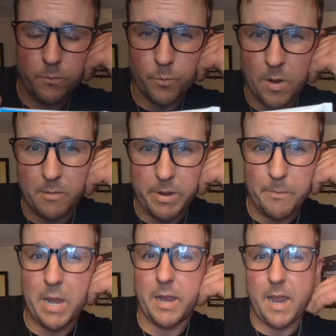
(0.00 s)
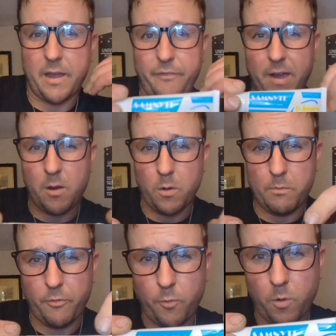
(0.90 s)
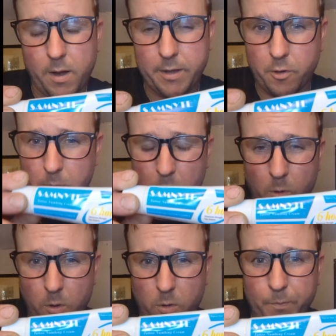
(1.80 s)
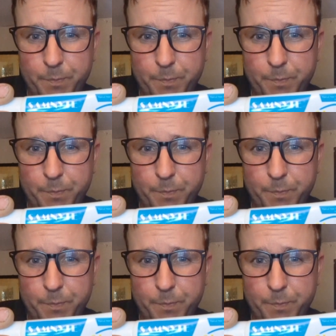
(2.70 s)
probably about a half hour before I derma roll,